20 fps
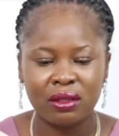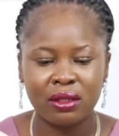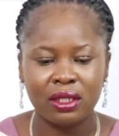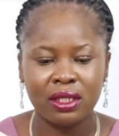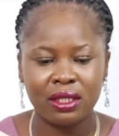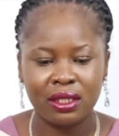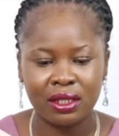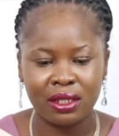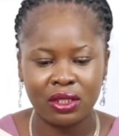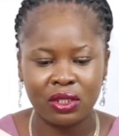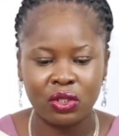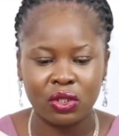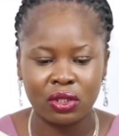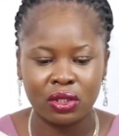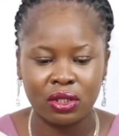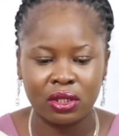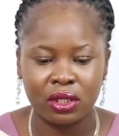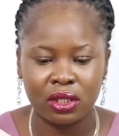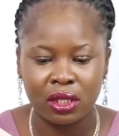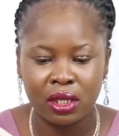This is
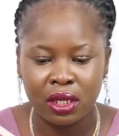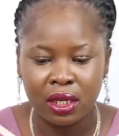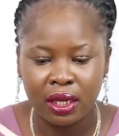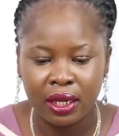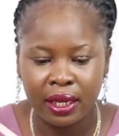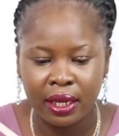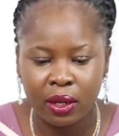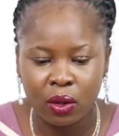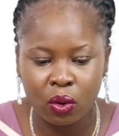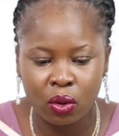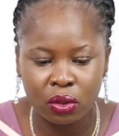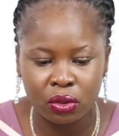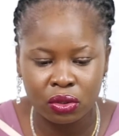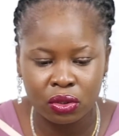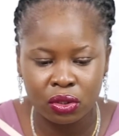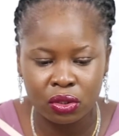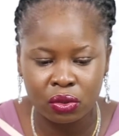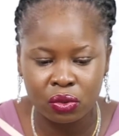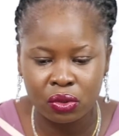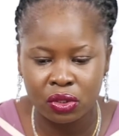just a
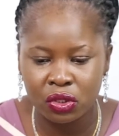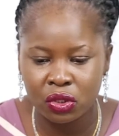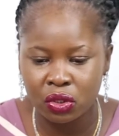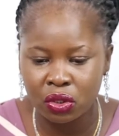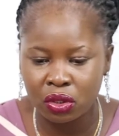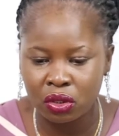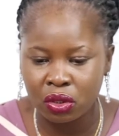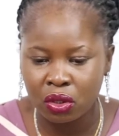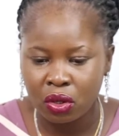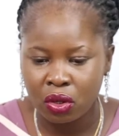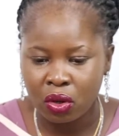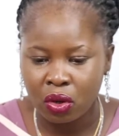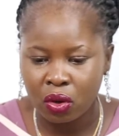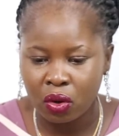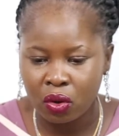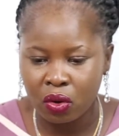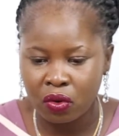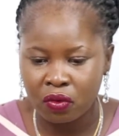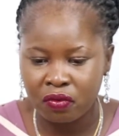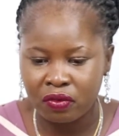continuation
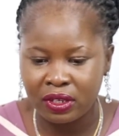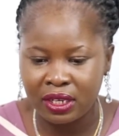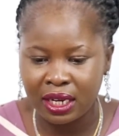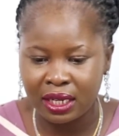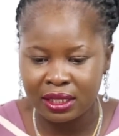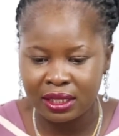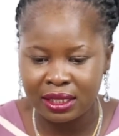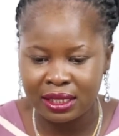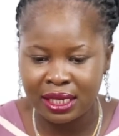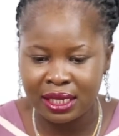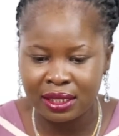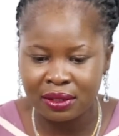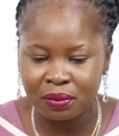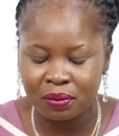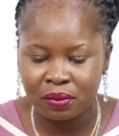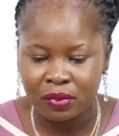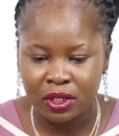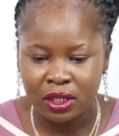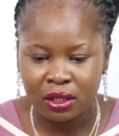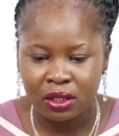of that.
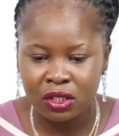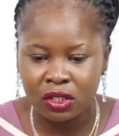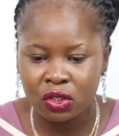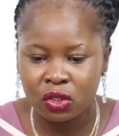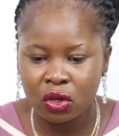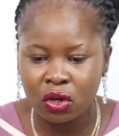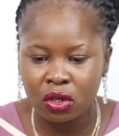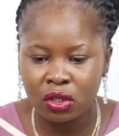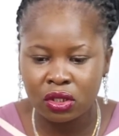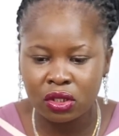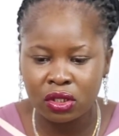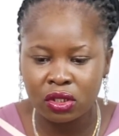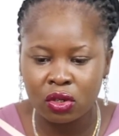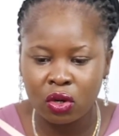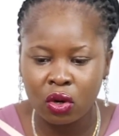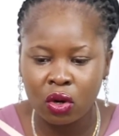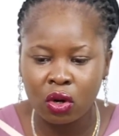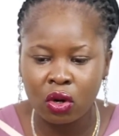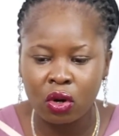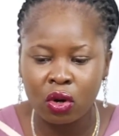Then this course
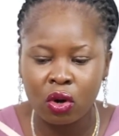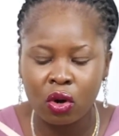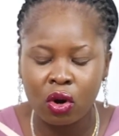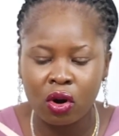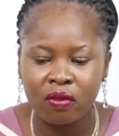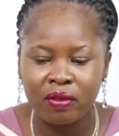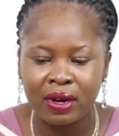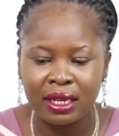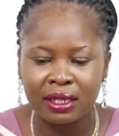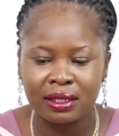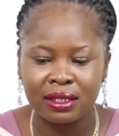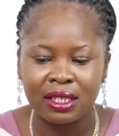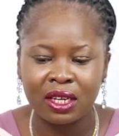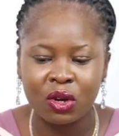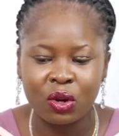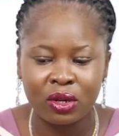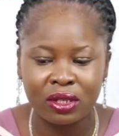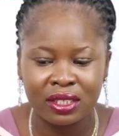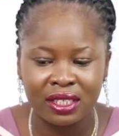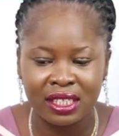covers the
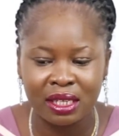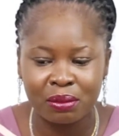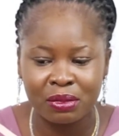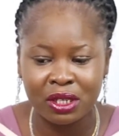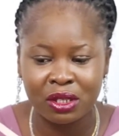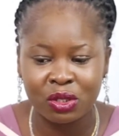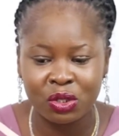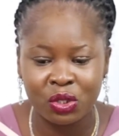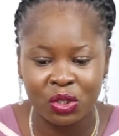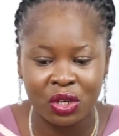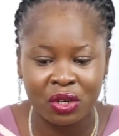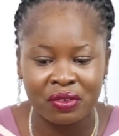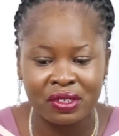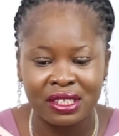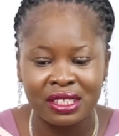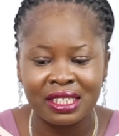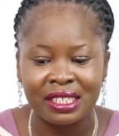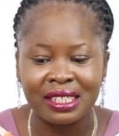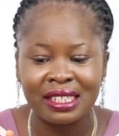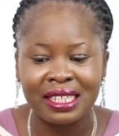concept, the theory,
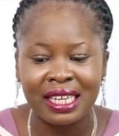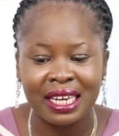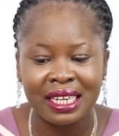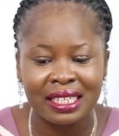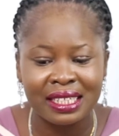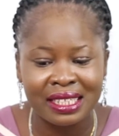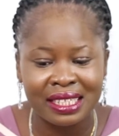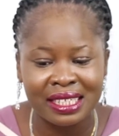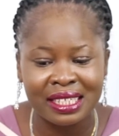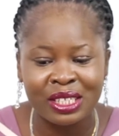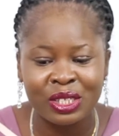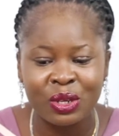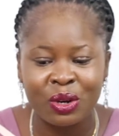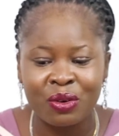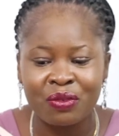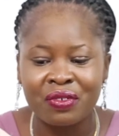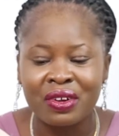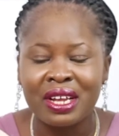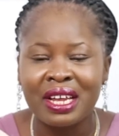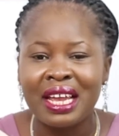the techniques
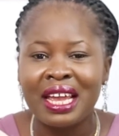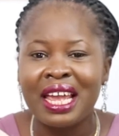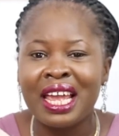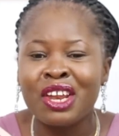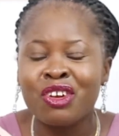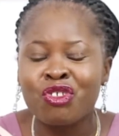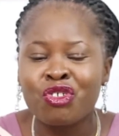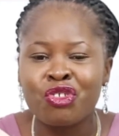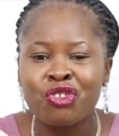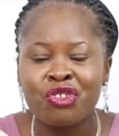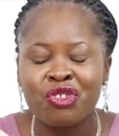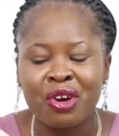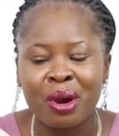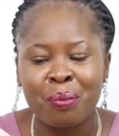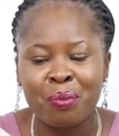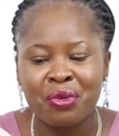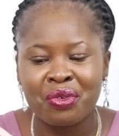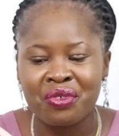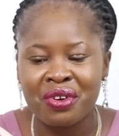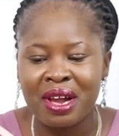of
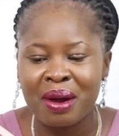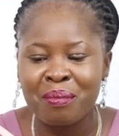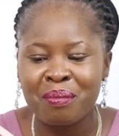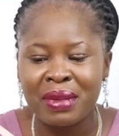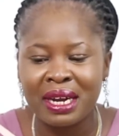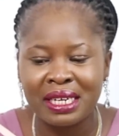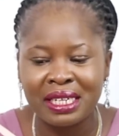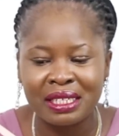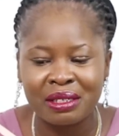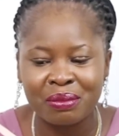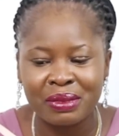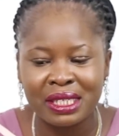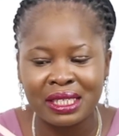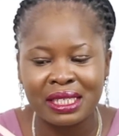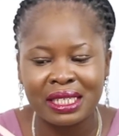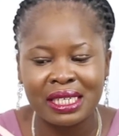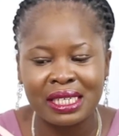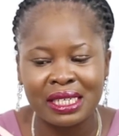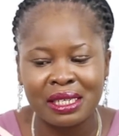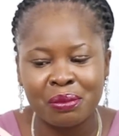entrepreneurial management
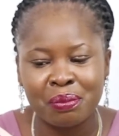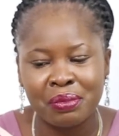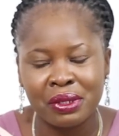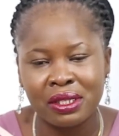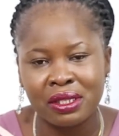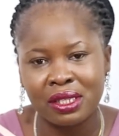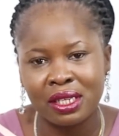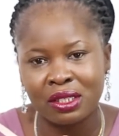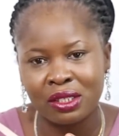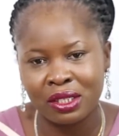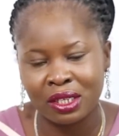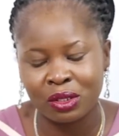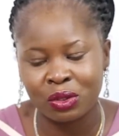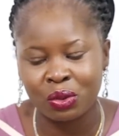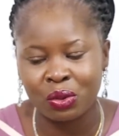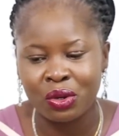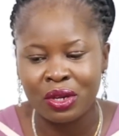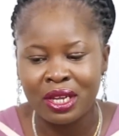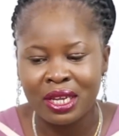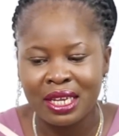in the business sector.